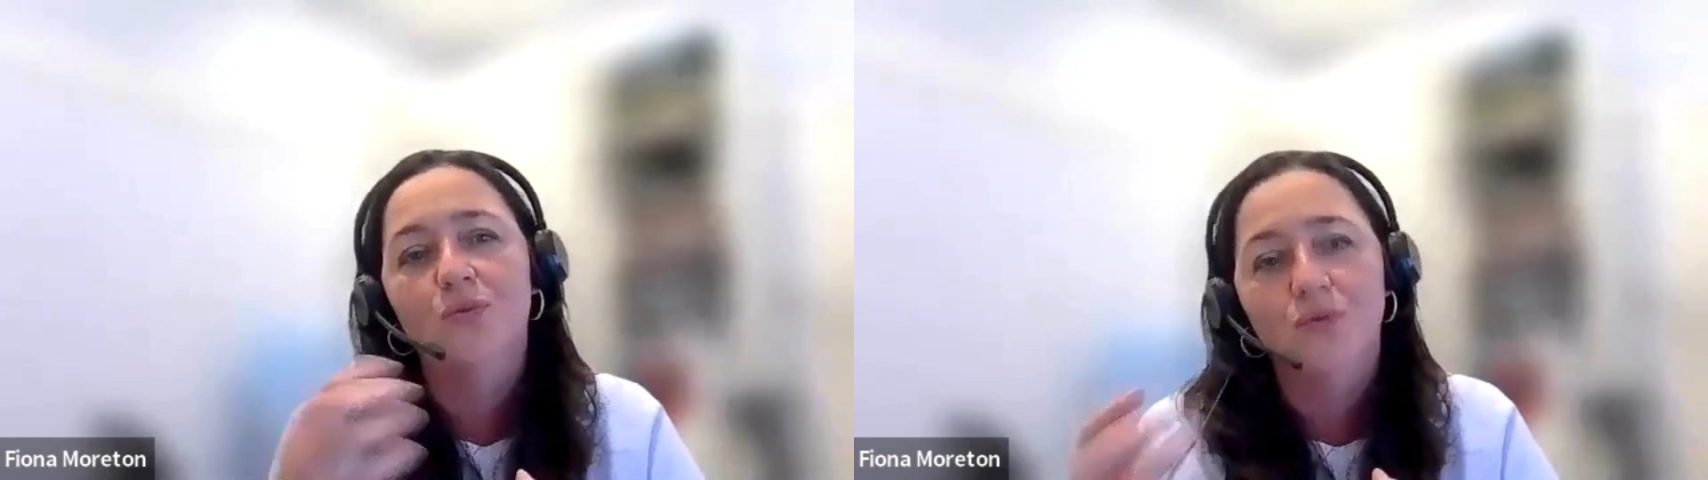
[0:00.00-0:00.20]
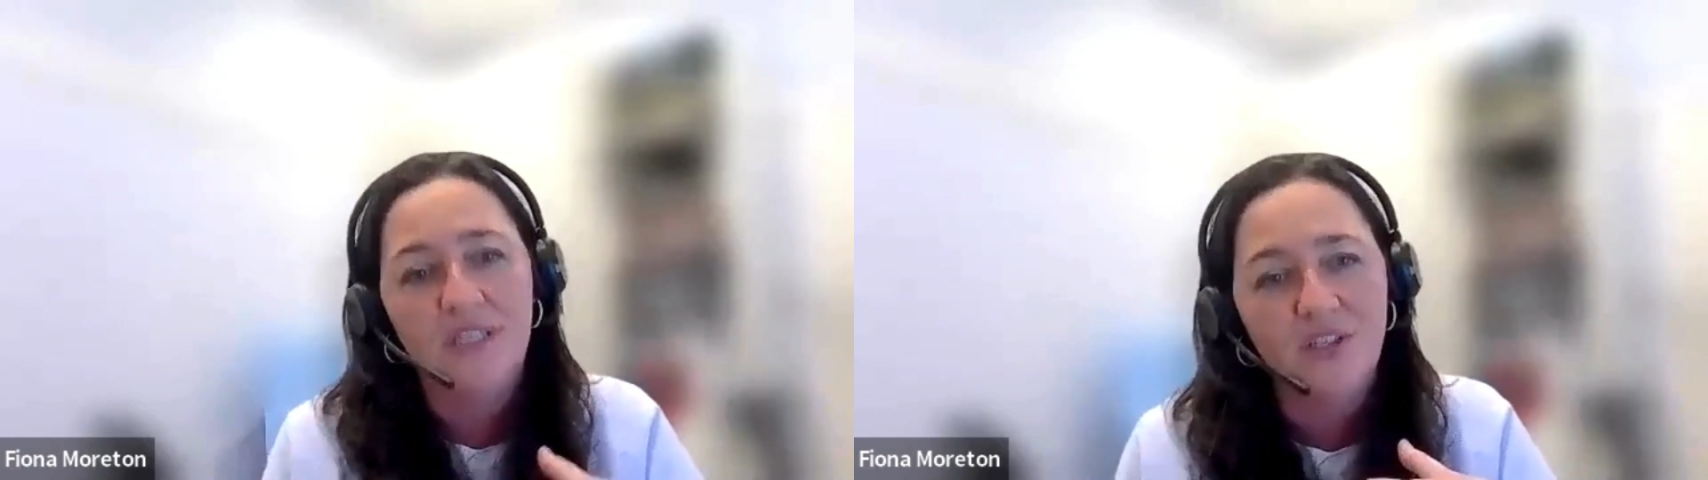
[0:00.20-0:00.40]

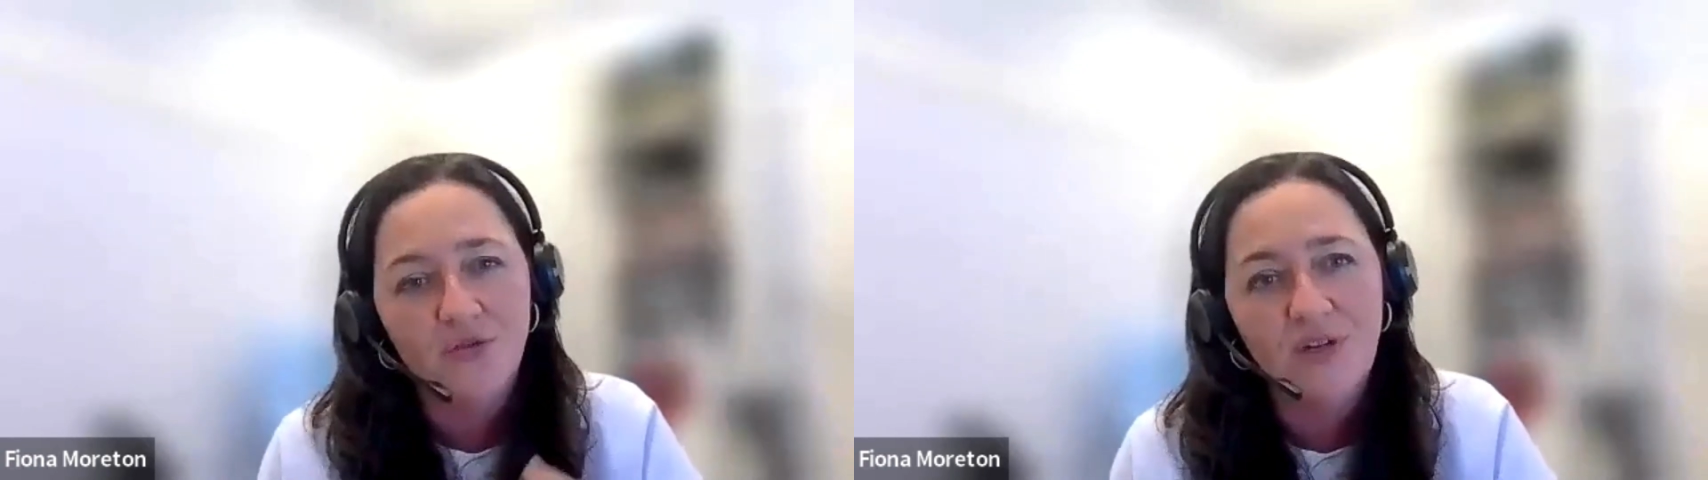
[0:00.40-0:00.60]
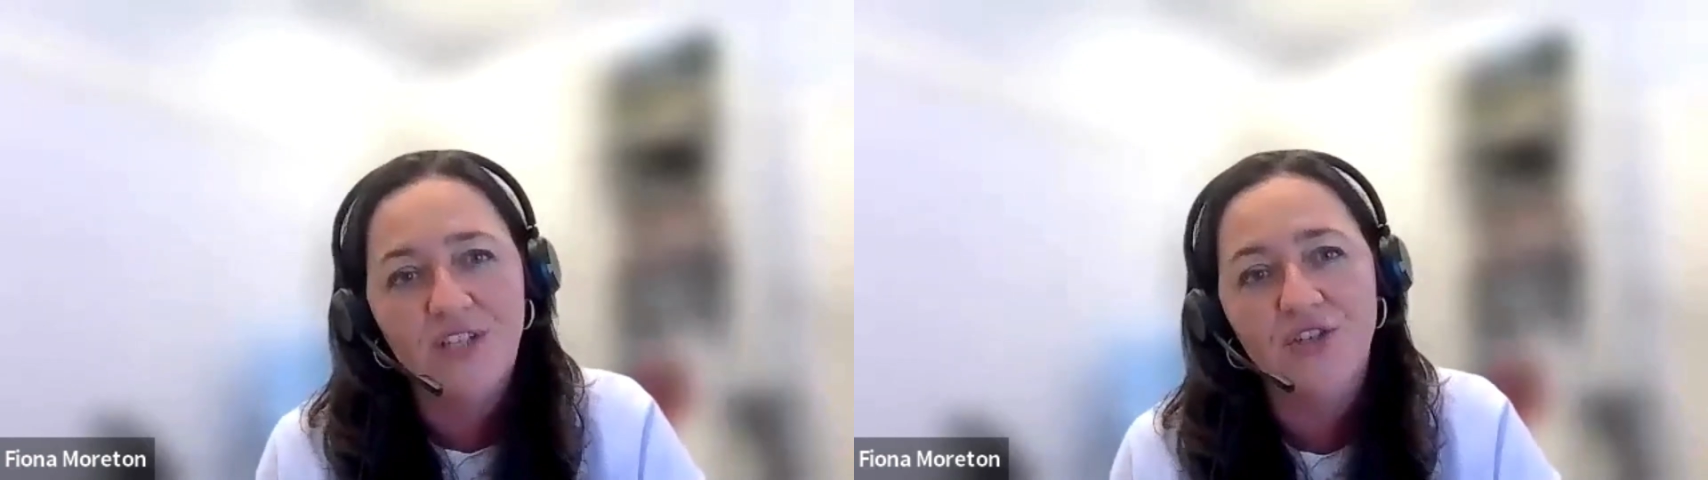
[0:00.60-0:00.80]
sourcing
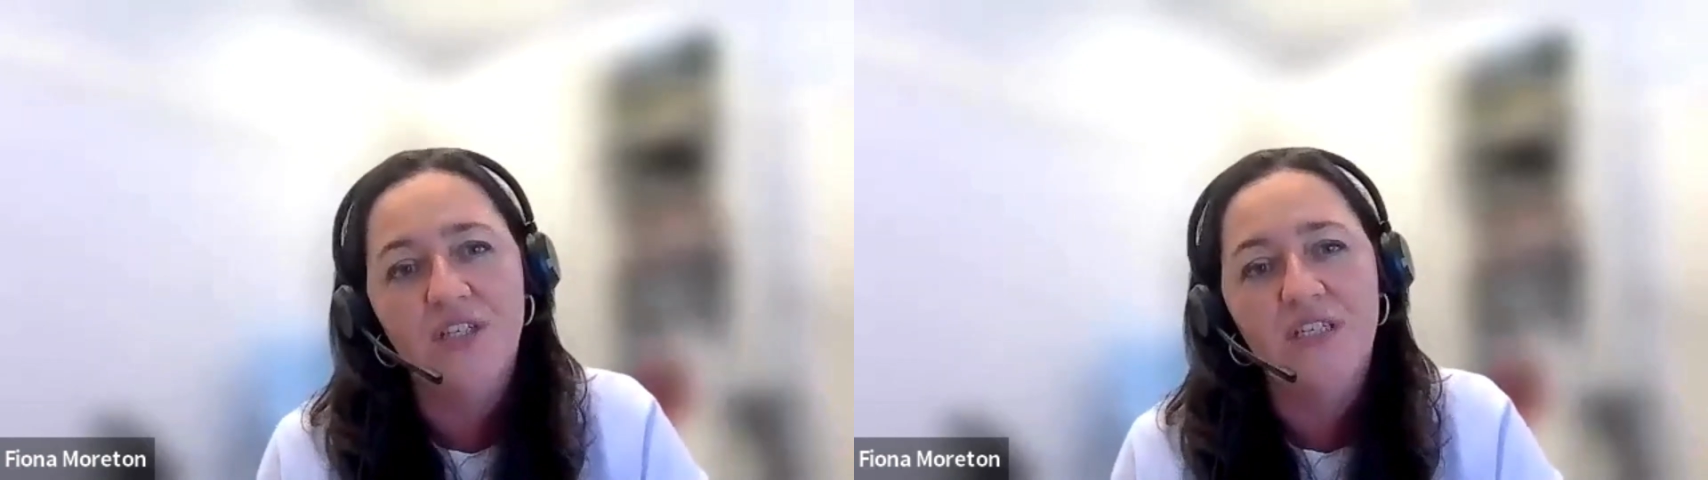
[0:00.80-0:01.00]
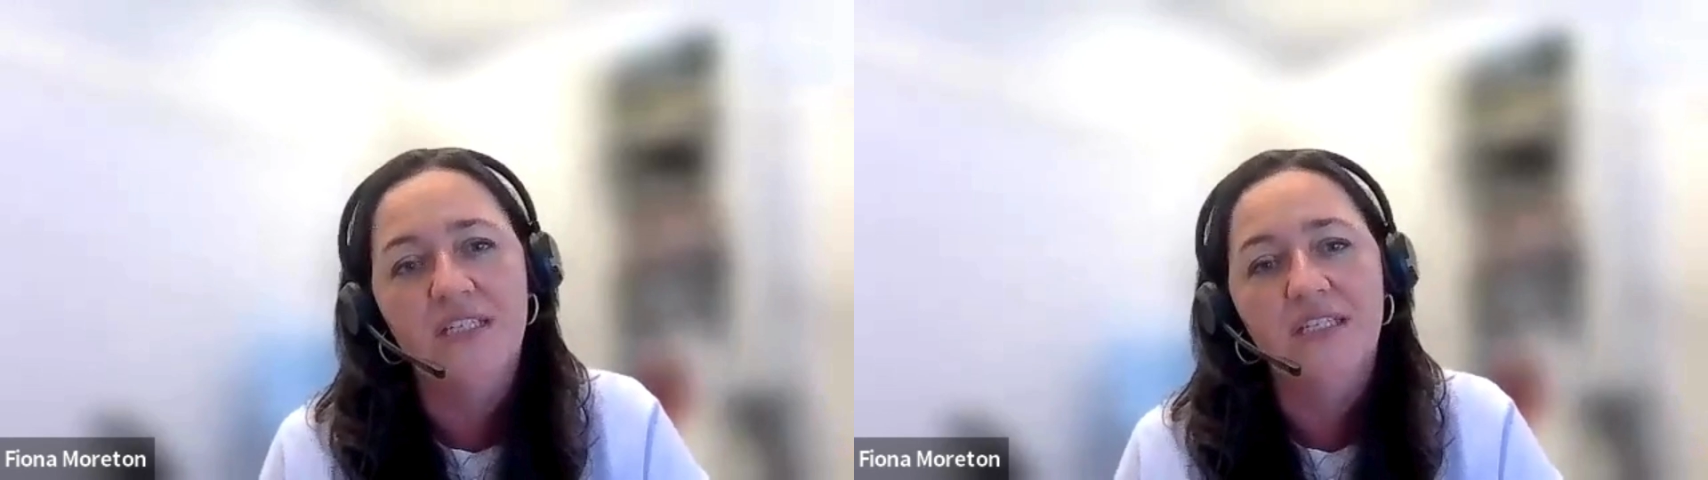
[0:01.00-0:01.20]

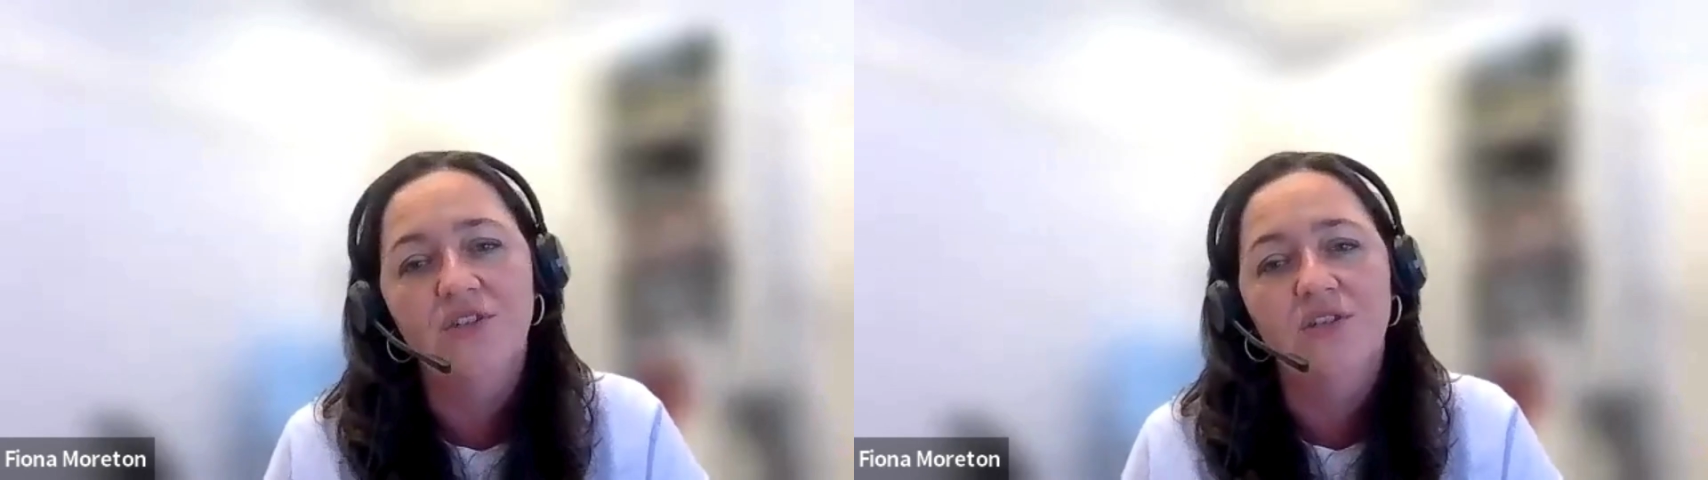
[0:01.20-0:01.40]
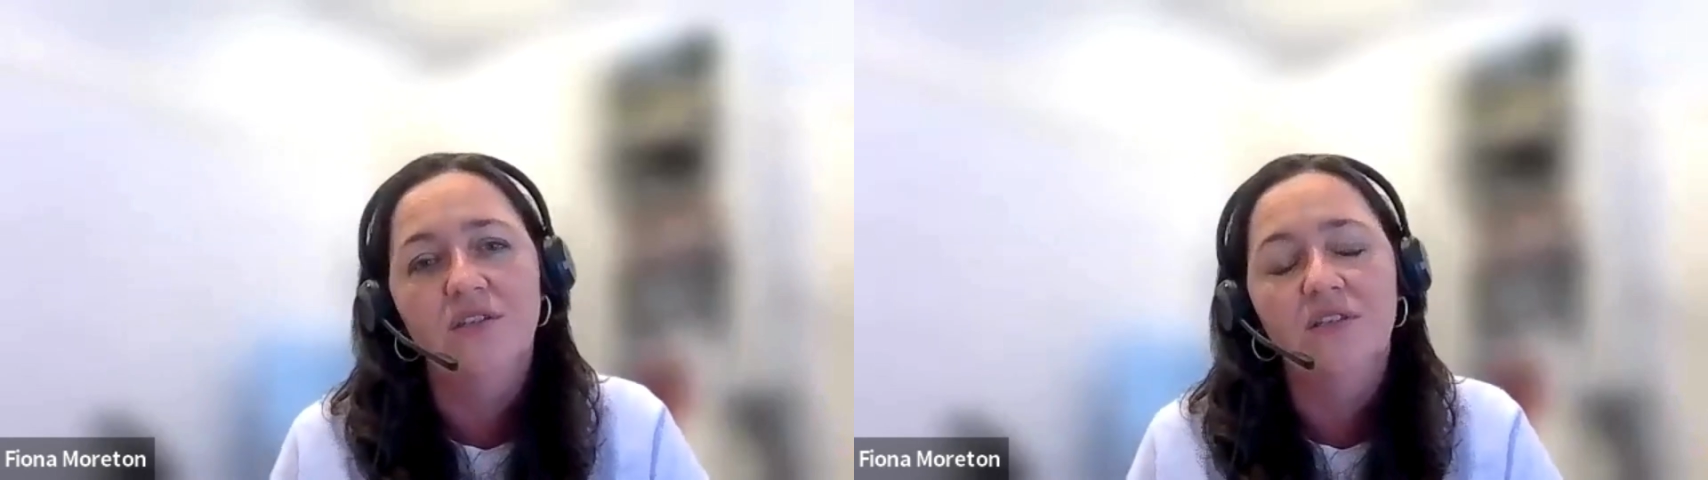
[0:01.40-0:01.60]
strategy
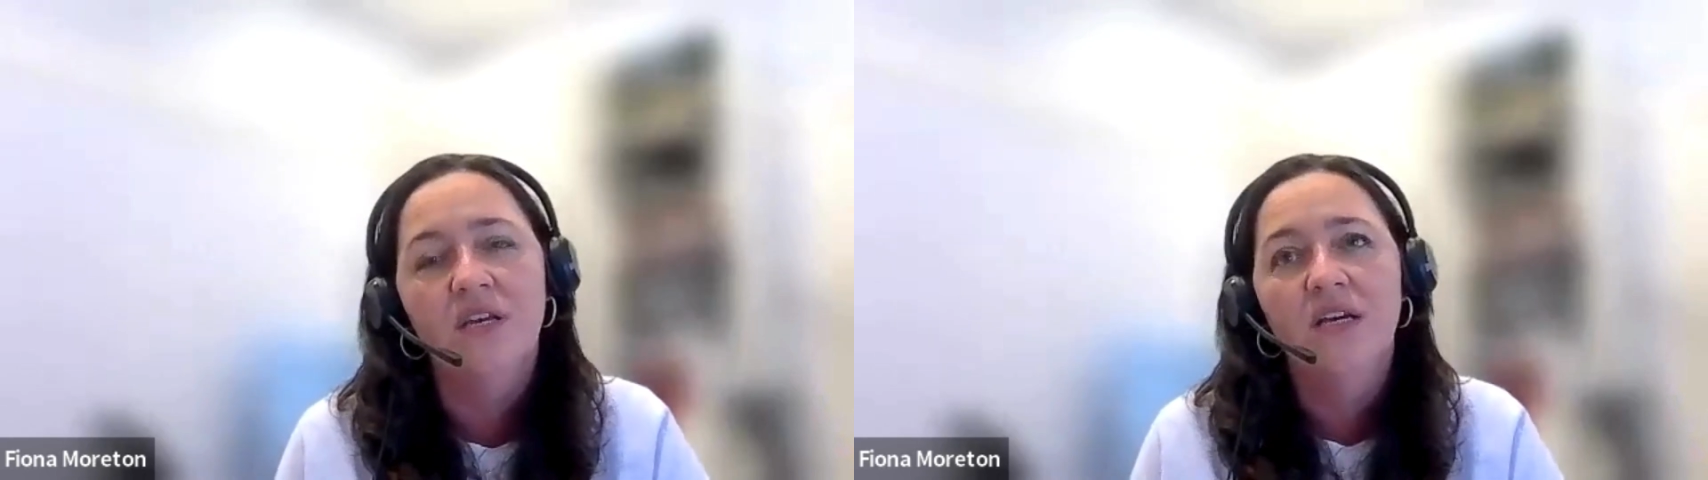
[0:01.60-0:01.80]
decisions